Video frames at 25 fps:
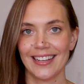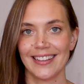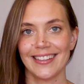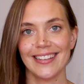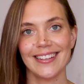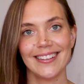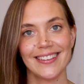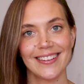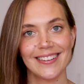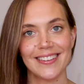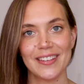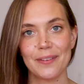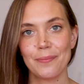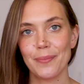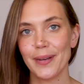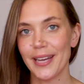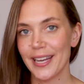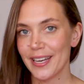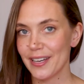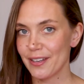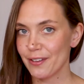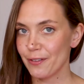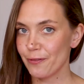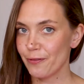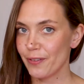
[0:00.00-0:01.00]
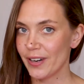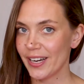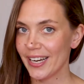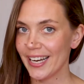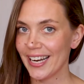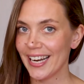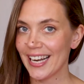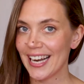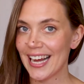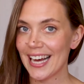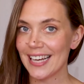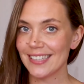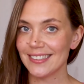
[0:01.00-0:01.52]
This is a beginner's
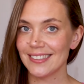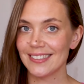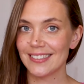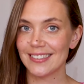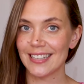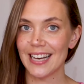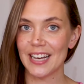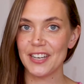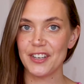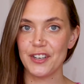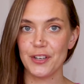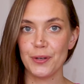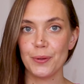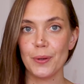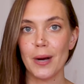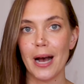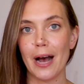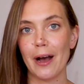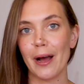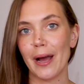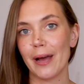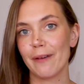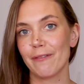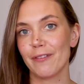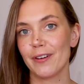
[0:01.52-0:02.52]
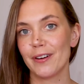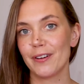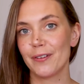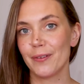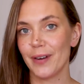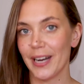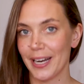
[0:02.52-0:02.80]
friendly class. I do, however,